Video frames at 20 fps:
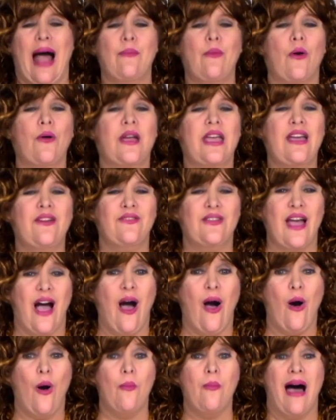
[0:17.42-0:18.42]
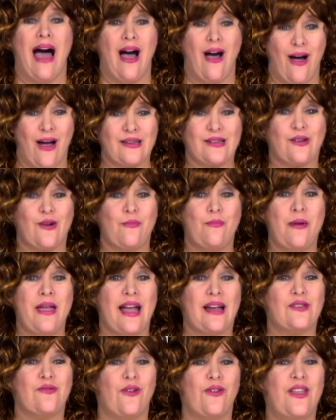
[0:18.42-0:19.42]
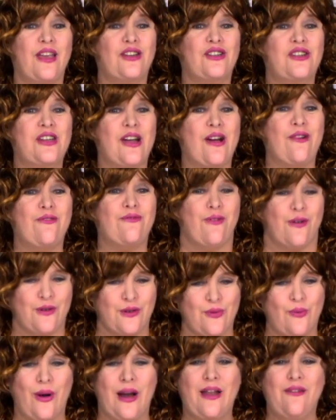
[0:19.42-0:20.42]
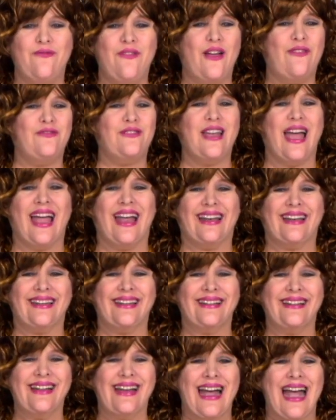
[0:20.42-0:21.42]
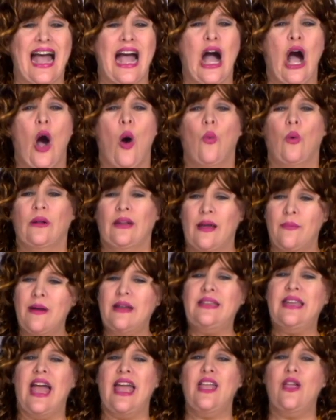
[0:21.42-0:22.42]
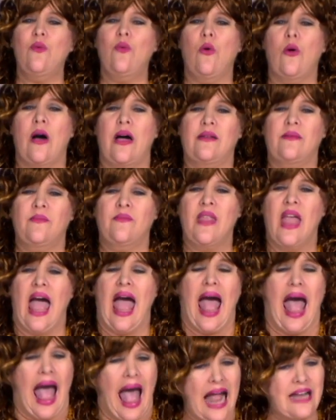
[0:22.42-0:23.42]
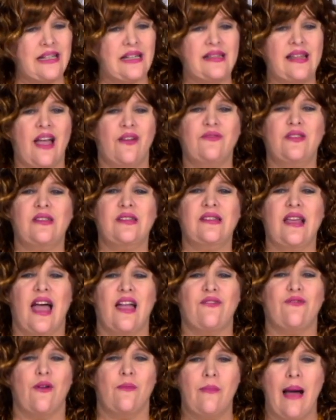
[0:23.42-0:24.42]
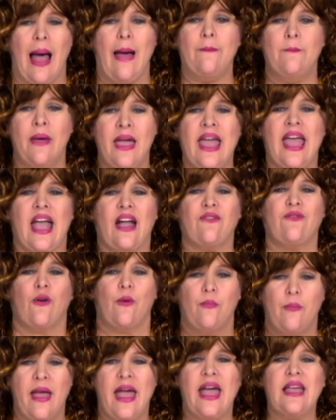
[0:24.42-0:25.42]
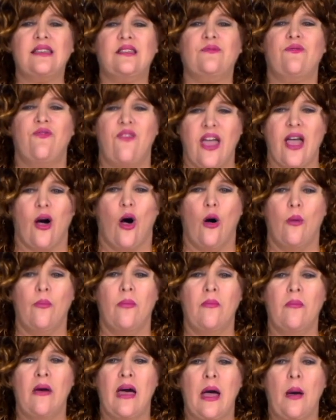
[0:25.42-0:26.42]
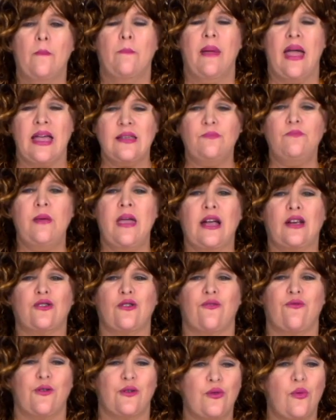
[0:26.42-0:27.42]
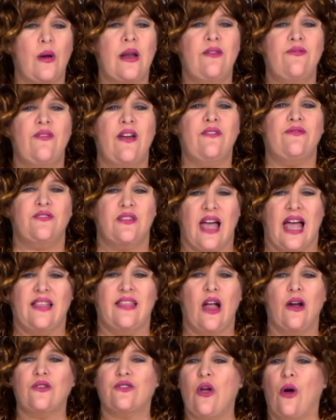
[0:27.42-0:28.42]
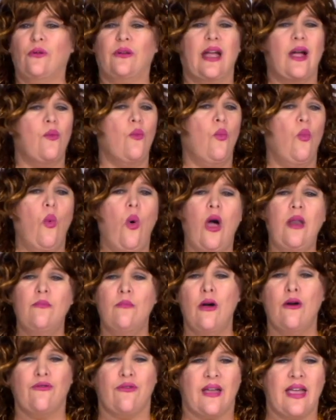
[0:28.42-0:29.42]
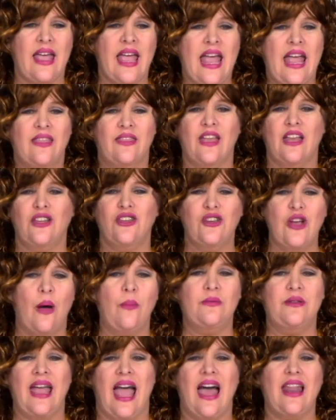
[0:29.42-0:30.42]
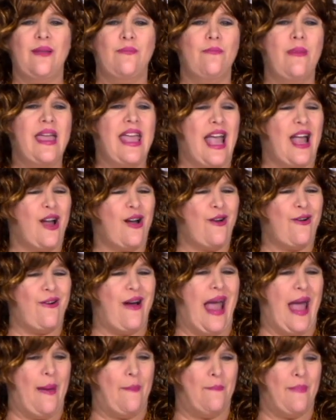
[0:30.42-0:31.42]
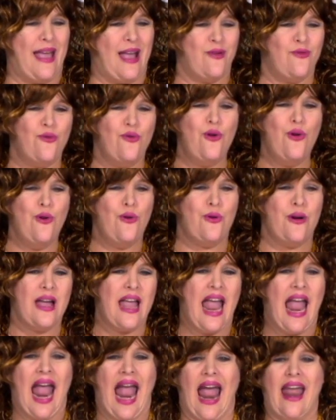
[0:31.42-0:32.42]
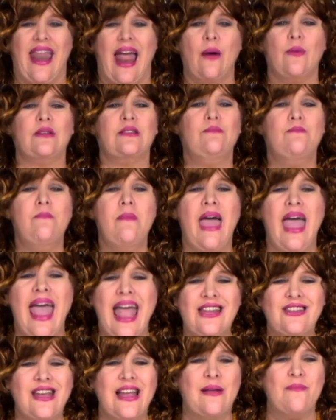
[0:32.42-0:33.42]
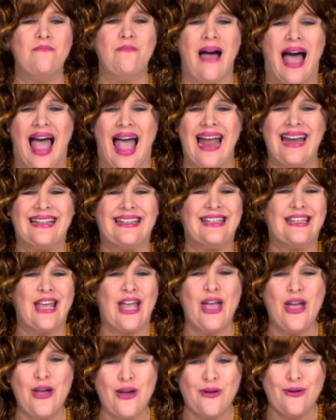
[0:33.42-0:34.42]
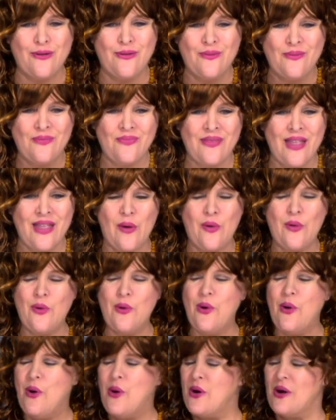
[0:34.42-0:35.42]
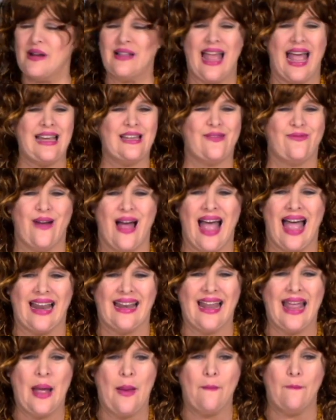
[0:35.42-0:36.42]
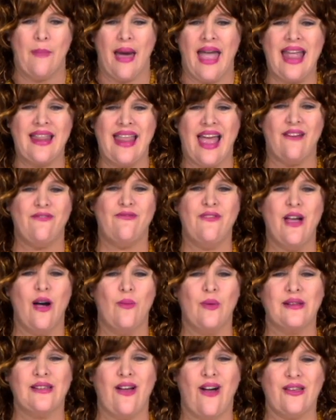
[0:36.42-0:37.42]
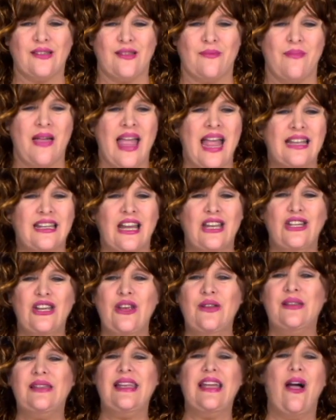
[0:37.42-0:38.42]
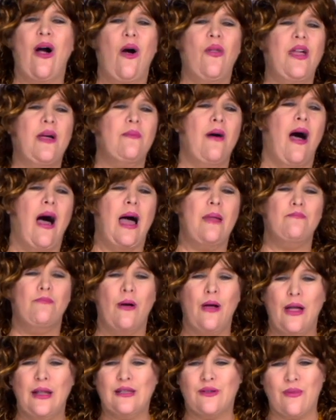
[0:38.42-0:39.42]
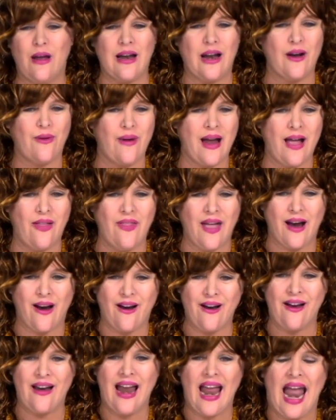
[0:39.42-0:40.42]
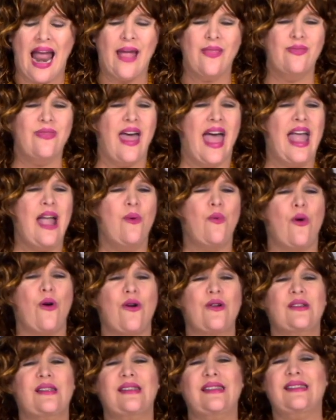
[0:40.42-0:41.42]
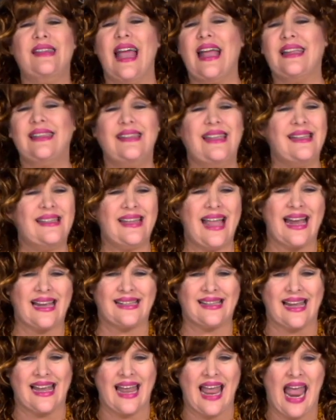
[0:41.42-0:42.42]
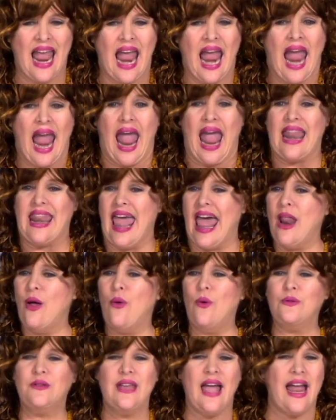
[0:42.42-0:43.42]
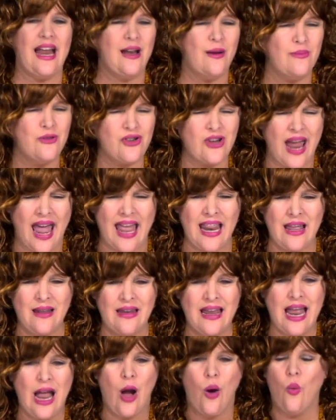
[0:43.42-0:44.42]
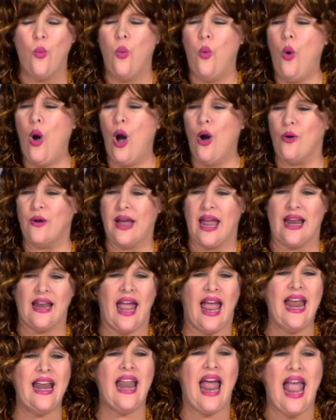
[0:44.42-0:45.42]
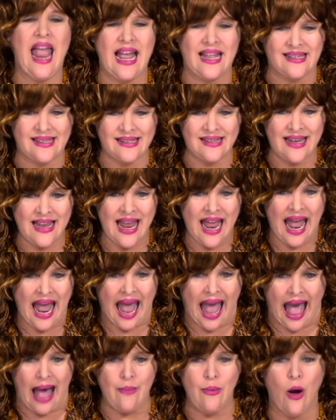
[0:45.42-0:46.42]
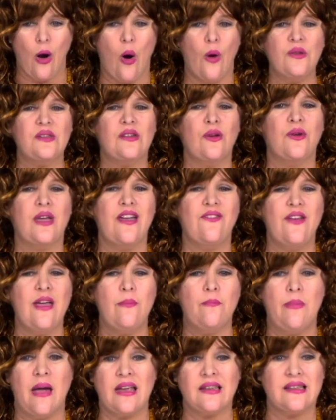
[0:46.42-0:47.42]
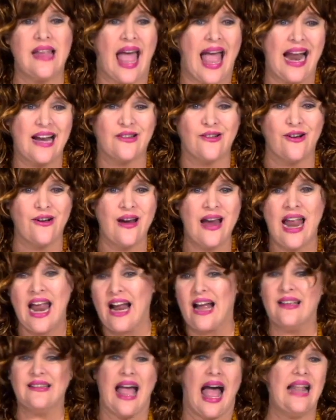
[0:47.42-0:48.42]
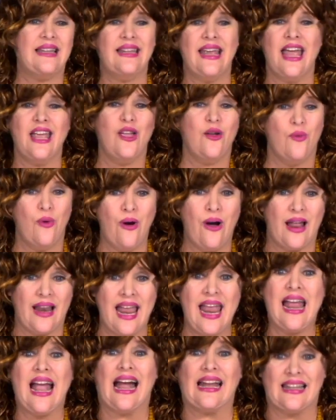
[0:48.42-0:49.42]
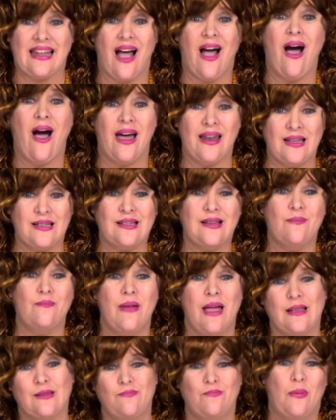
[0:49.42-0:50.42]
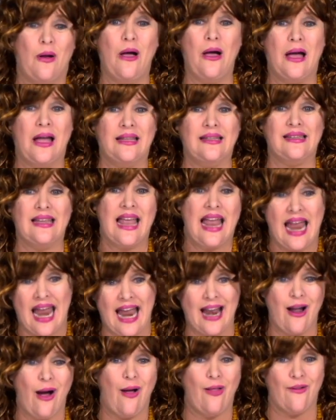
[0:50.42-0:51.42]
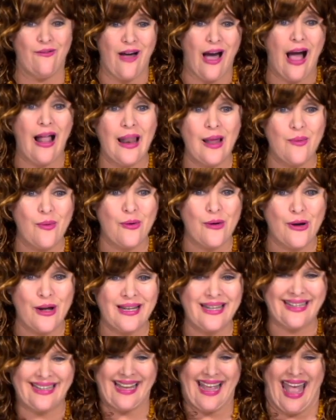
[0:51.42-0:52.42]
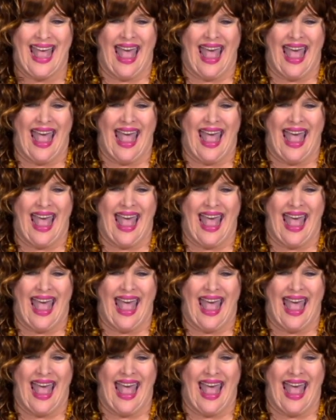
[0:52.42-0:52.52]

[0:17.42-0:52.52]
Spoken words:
I'm going to give y'all my Oscar picks for this year, for 2015. Well, let me tell you what. I just have to say, for my pick for best film, best picture for 2015, there's only one movie that jumped out at me and grabbed me. Woo! And that was Magic Mike 2. Woo! That's right. Man, that film was awesome. Did you see all them hot buns running around there? They were sexy, sexy. And that old Tatum Channing, woo! Can he dance? I'm going to also give him best actor, because I tell you what, he got the hottest and best buns in all of Hollywood.